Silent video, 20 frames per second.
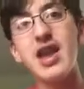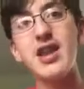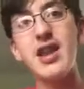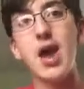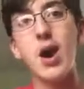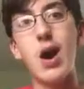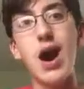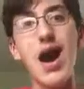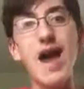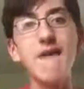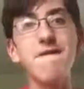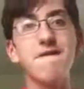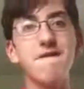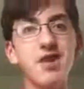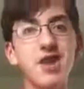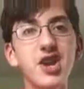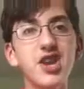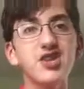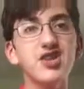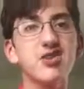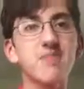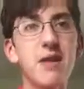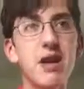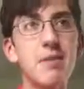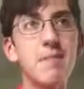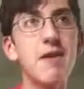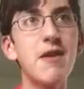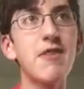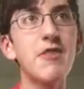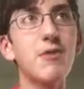Now, I finished
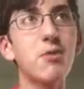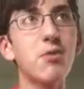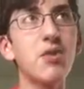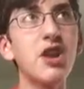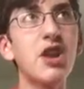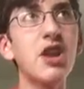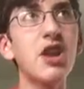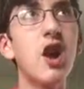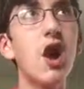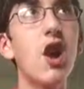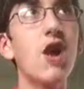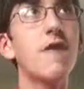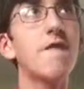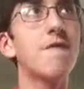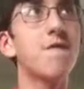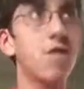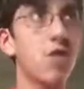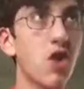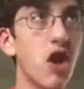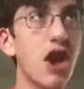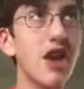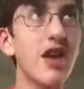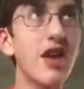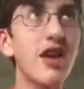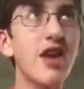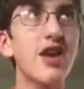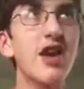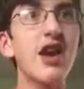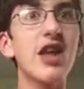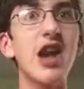Spider-Man 3 on
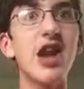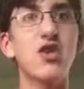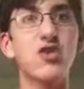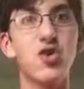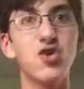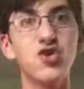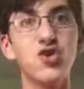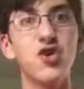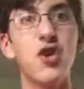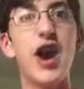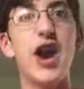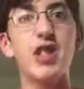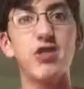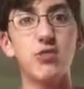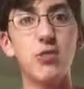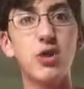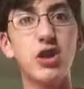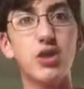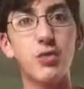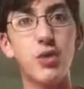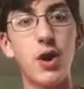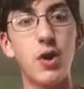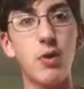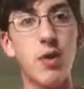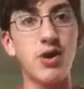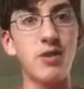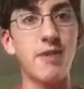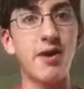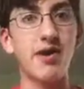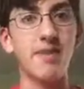Friday, and I told you last week when I
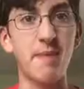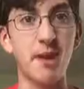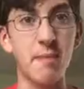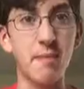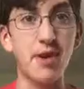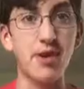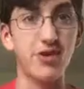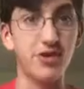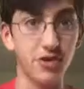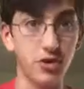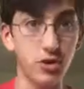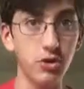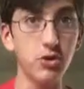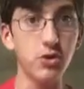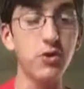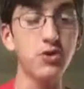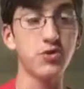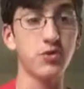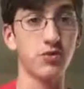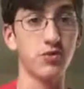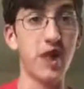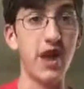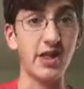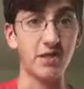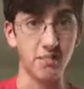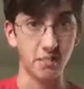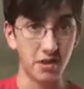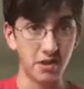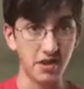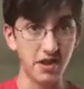ranted about Spider-Man 2, which was
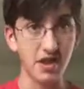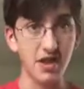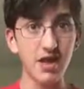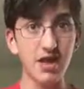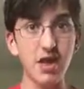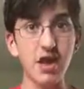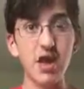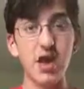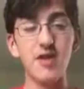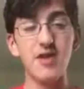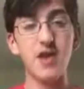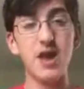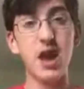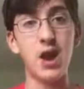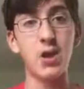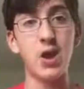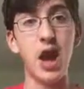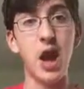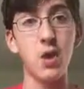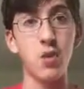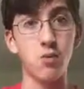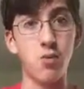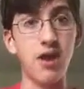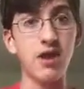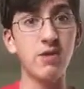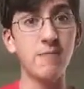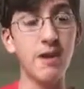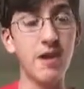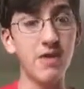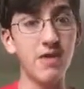last Monday, I, I would
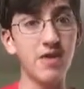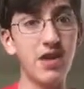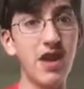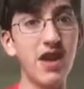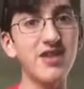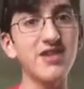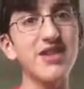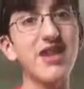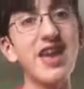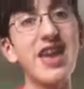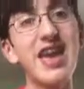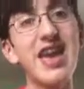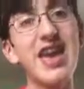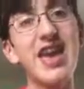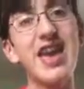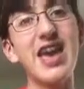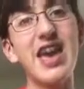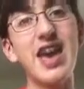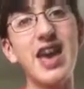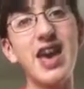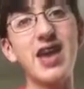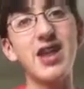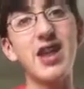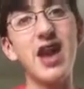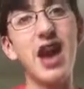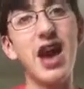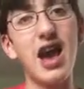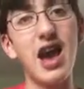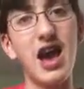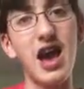rant about that, and
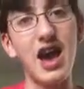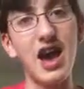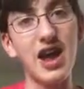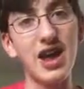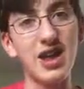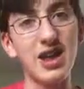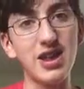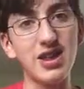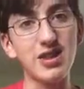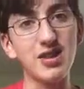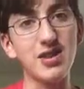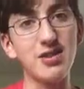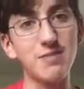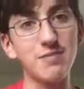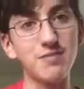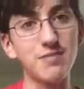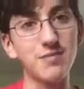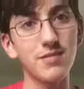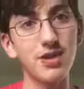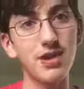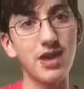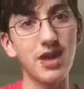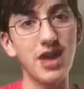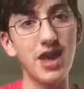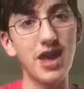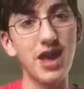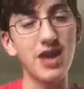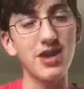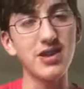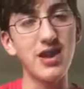I,
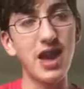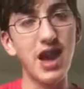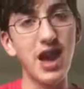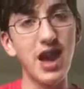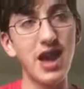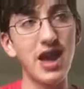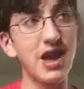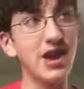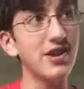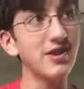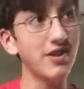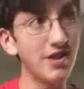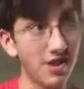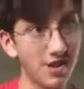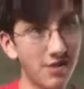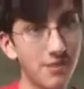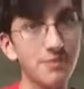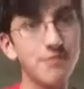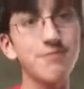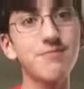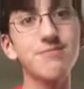and I did.